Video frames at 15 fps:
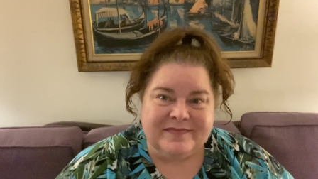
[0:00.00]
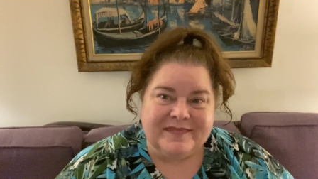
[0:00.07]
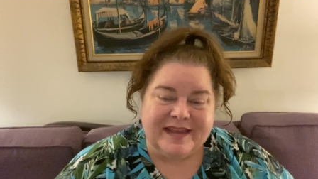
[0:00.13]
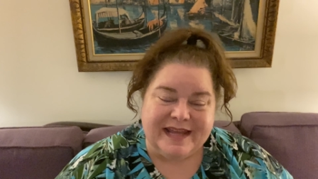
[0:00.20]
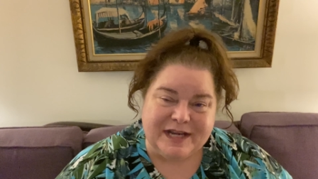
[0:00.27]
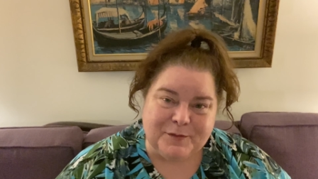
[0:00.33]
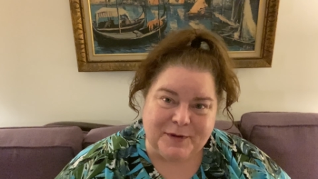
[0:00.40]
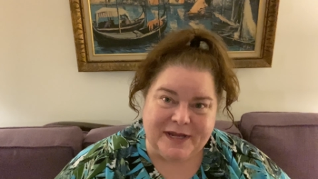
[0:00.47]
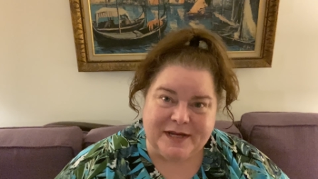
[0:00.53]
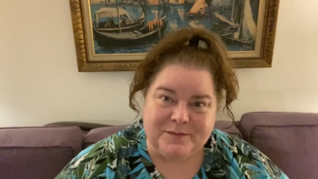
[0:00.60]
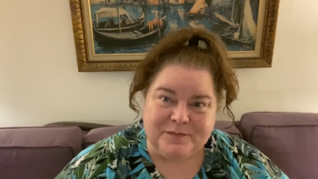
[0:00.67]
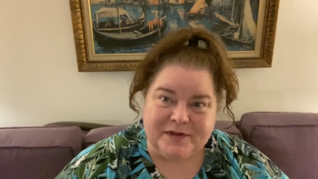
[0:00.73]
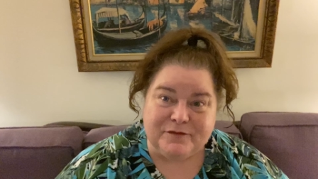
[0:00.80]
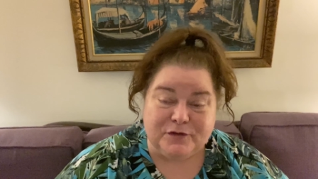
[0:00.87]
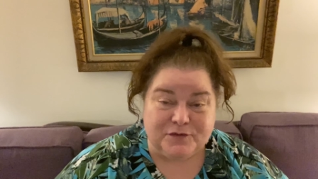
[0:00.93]
Anyway,
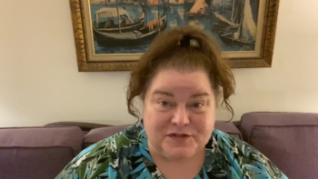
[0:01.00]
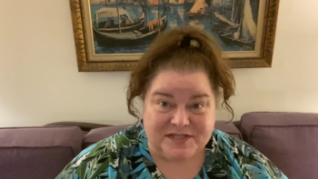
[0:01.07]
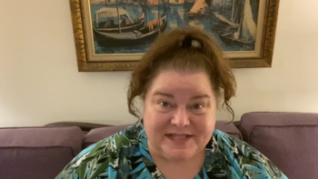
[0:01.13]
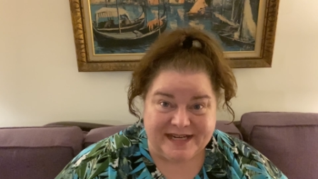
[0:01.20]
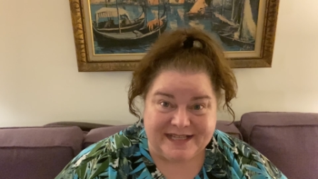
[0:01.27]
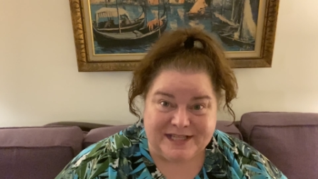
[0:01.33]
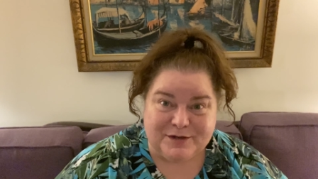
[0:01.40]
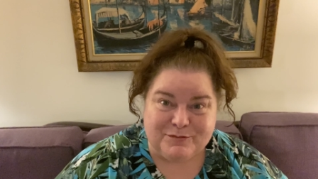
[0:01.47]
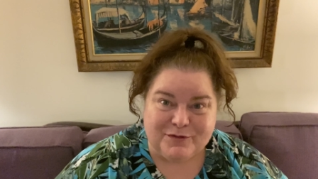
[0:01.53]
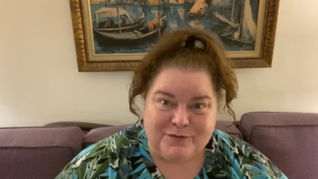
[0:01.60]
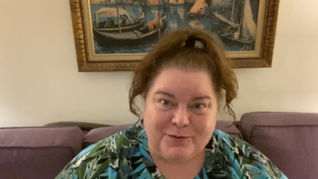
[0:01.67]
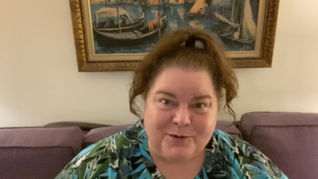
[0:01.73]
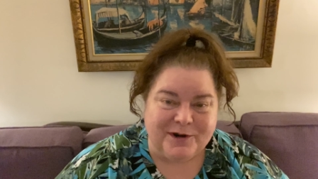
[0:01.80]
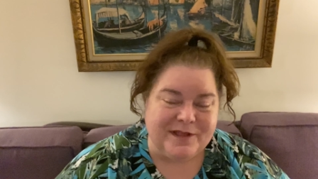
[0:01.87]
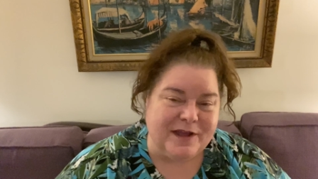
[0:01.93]
if you've stayed there
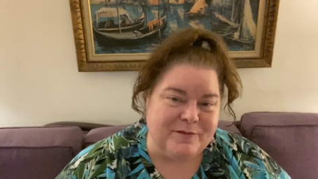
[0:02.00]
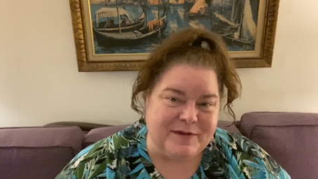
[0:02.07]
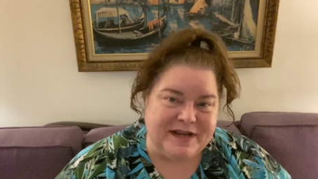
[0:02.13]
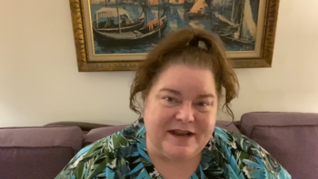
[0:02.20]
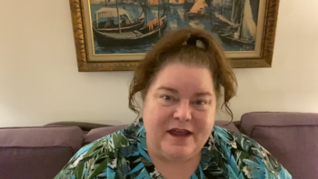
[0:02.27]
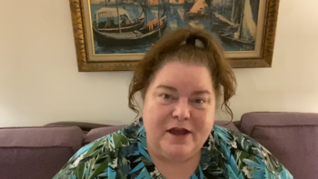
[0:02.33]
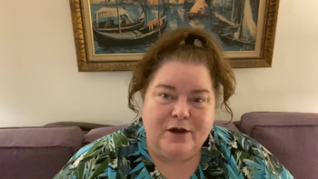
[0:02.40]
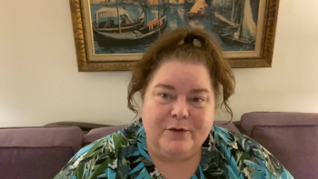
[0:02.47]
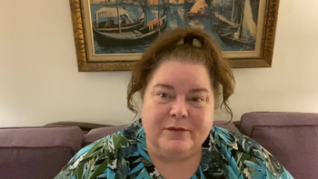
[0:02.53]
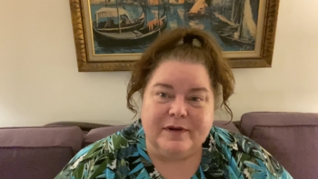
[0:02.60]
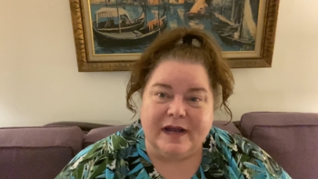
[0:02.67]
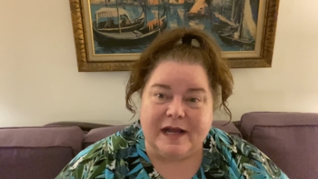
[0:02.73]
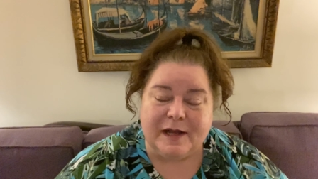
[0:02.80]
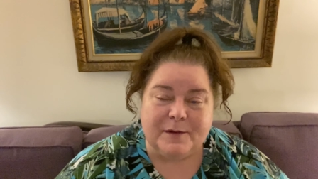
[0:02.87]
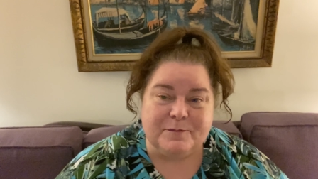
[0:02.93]
before, let me know.
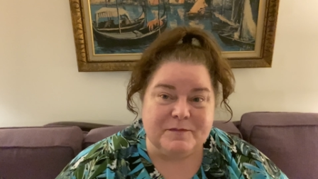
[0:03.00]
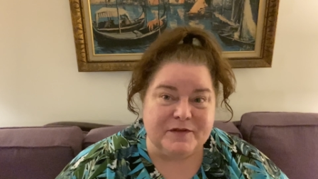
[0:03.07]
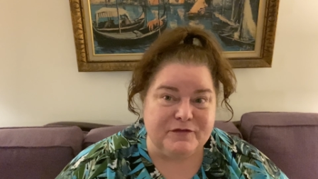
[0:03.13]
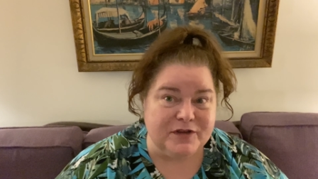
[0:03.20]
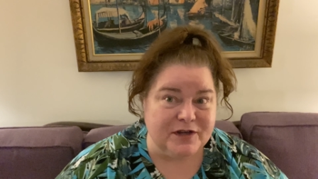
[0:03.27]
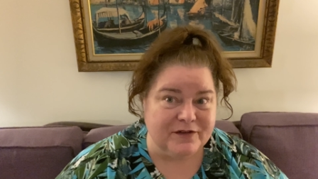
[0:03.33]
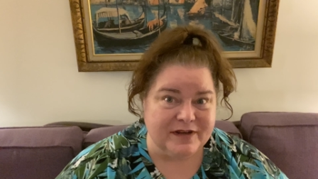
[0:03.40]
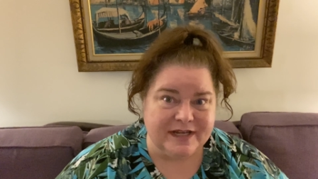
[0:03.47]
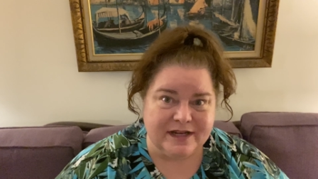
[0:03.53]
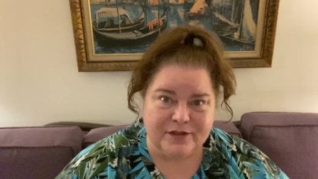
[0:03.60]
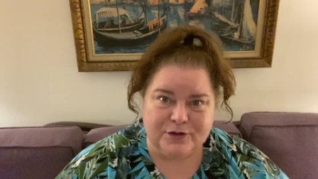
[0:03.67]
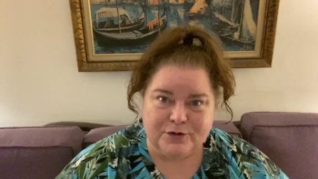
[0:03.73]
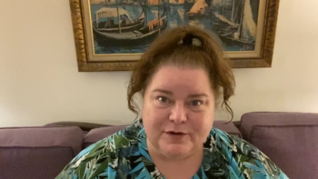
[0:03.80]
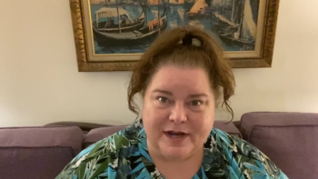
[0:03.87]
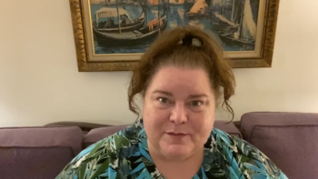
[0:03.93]
Um, if you know any other
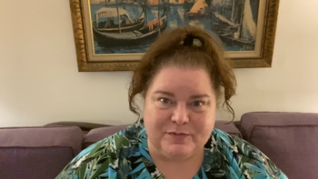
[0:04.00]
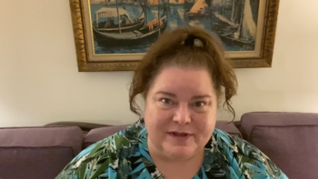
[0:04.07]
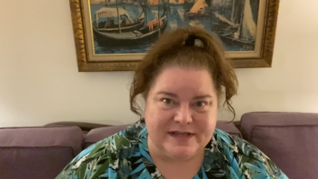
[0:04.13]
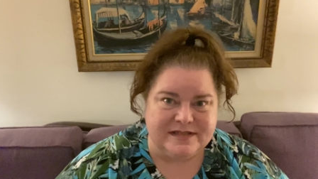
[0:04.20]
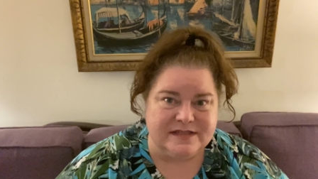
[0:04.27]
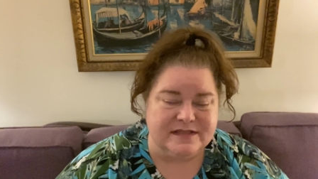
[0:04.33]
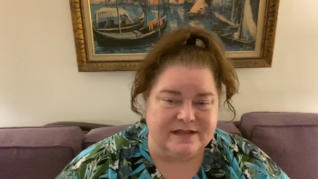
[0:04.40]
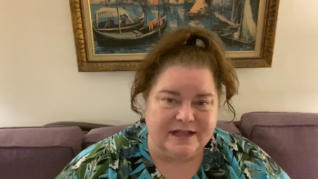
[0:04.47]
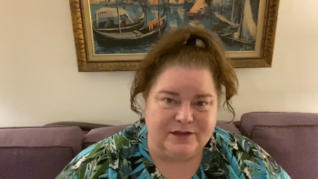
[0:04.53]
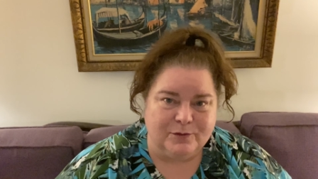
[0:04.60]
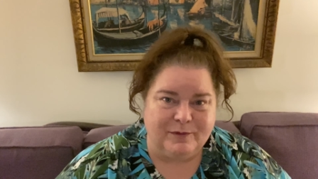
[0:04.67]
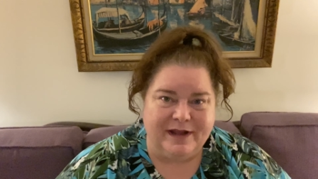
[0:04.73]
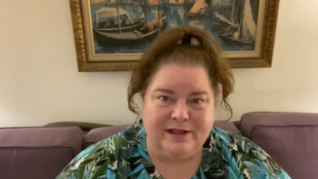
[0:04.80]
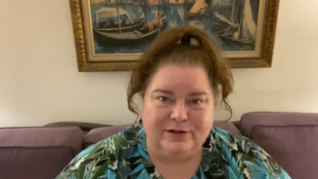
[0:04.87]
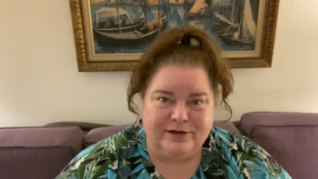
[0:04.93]
great places like the
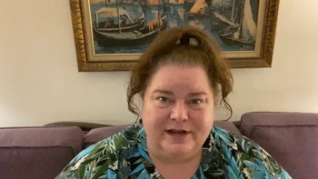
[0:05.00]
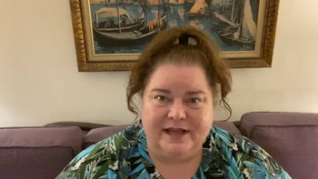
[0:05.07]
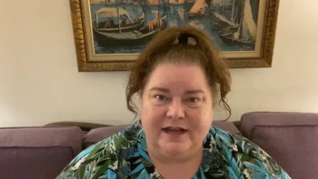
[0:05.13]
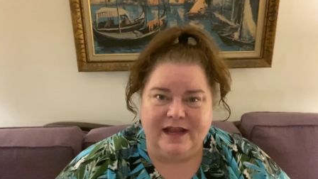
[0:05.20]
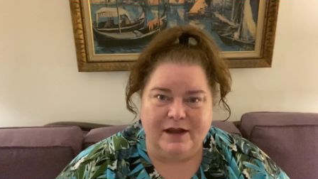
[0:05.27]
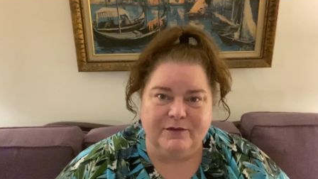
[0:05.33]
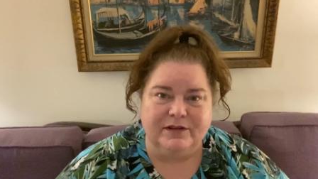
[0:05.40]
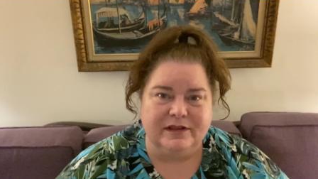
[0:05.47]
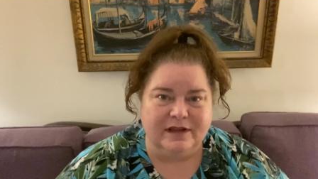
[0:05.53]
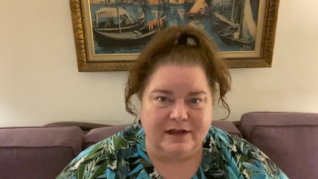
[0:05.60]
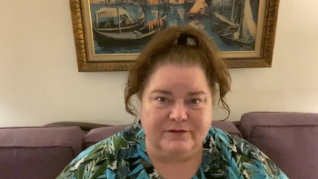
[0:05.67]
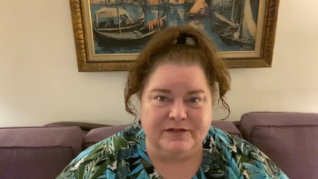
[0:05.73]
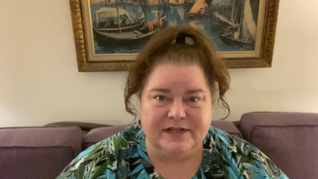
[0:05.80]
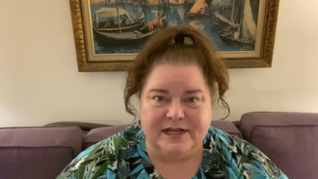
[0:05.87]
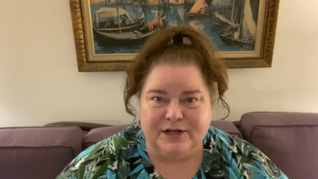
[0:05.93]
Whaler Inn, I would
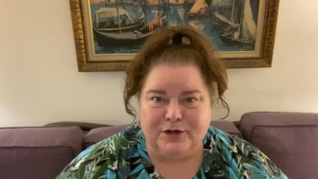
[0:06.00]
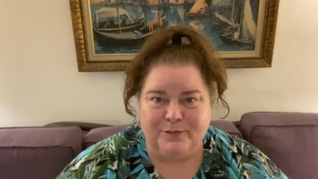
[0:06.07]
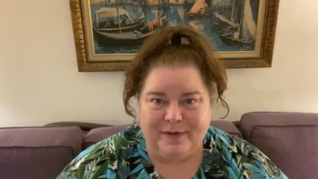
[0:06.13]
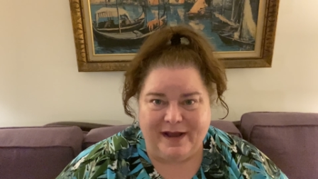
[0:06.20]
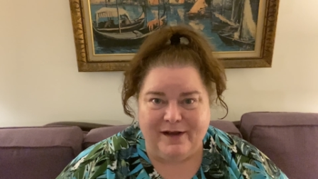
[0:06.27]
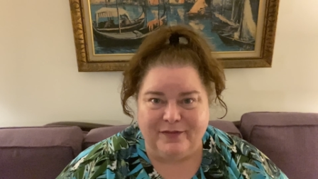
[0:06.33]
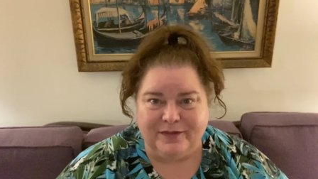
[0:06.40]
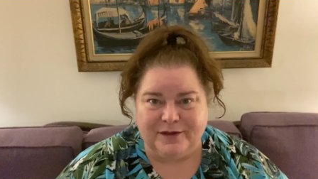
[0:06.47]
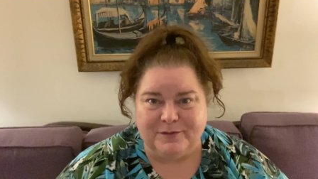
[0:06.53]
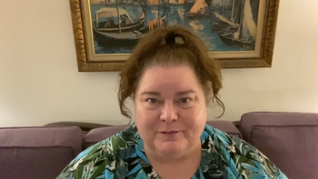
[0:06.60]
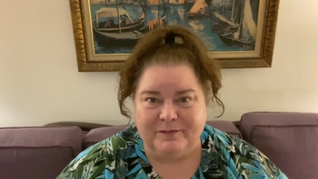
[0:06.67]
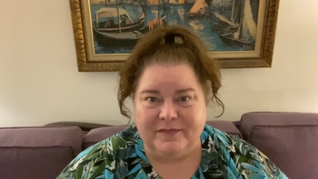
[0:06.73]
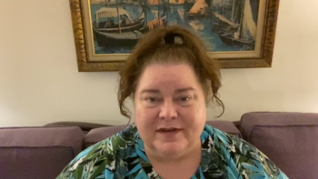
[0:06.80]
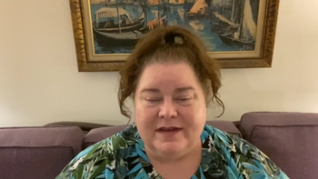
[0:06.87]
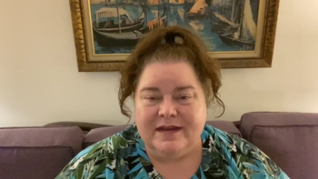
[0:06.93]
love to hear about
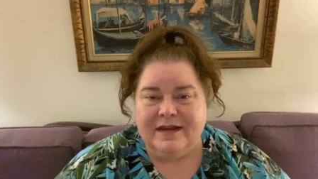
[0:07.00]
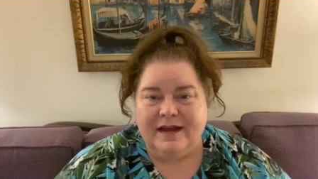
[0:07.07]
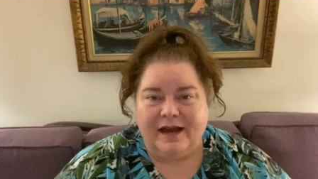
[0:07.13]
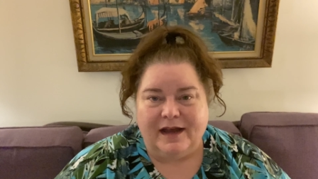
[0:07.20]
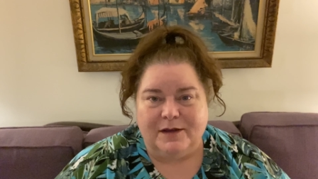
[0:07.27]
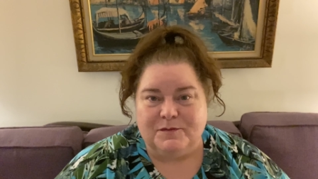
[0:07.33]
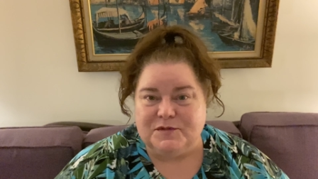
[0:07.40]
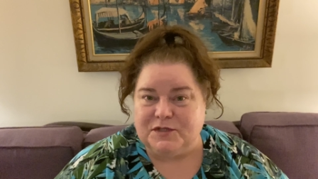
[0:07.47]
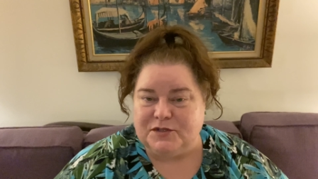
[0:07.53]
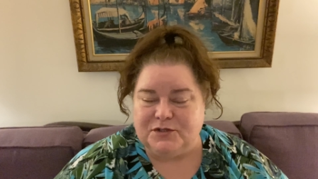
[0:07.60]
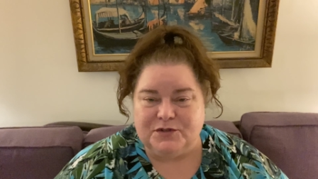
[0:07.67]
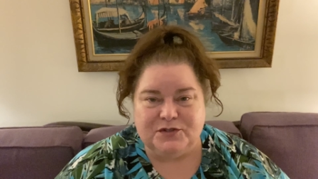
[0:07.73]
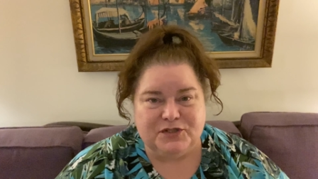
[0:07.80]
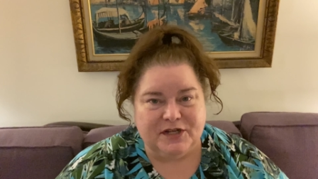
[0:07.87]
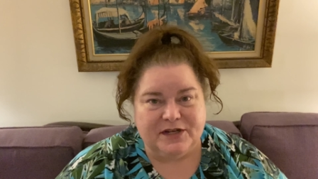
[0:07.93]
them. Um, so
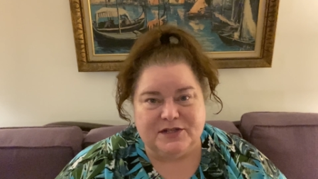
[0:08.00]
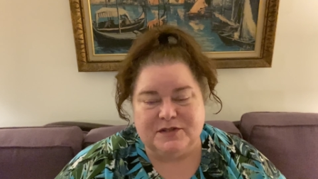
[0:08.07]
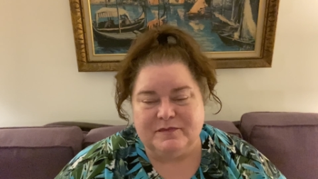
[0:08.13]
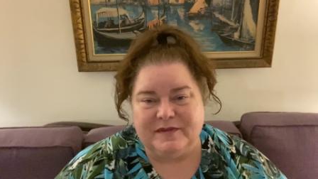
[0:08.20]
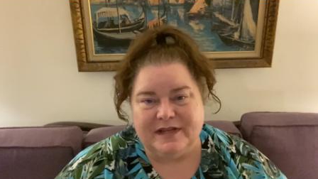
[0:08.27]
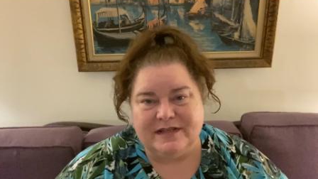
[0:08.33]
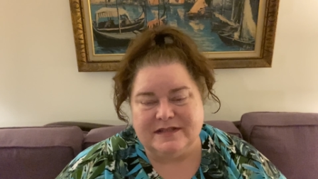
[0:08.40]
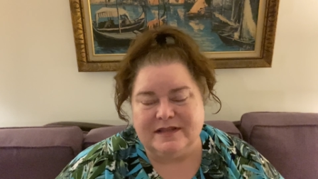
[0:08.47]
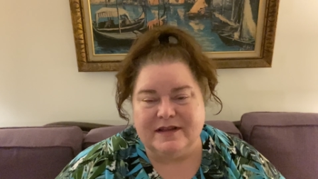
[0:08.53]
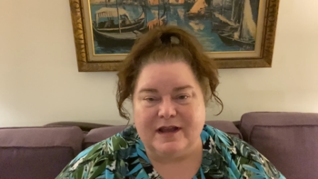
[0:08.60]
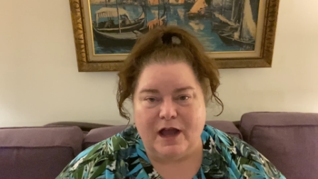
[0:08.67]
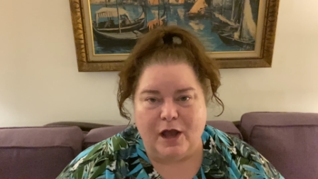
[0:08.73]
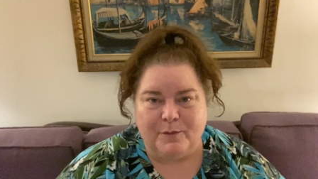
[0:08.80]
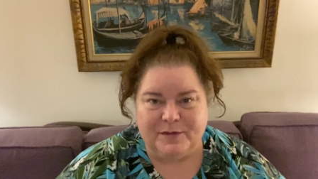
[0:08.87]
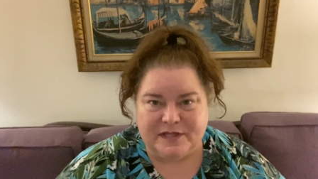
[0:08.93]
do share some things in the
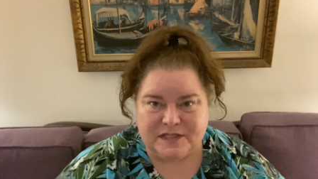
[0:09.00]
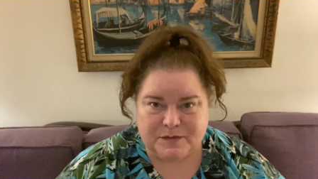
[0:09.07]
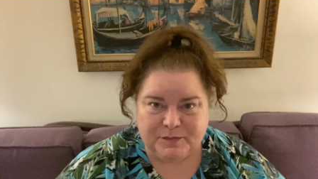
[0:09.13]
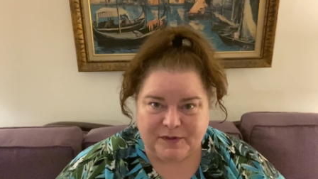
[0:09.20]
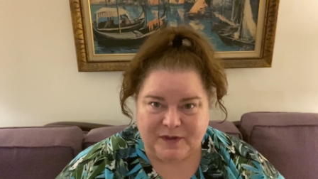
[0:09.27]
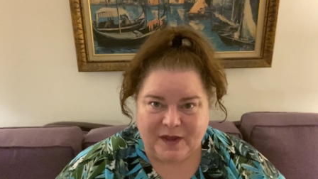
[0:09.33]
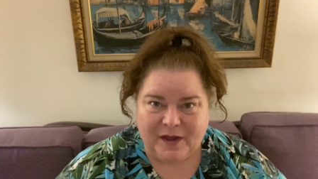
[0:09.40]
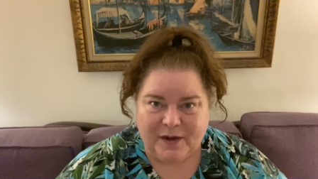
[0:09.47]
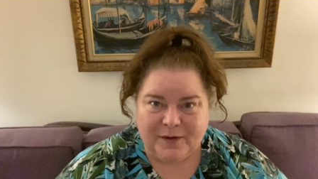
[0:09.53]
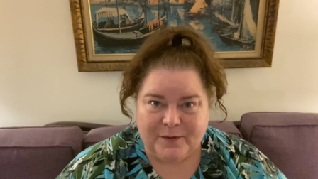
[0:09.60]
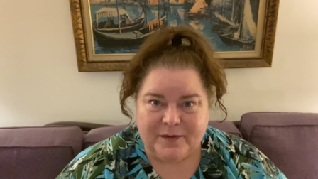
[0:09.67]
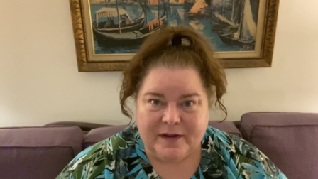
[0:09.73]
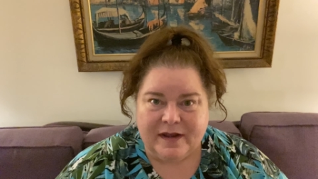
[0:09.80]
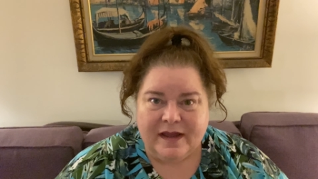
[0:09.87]
comments below.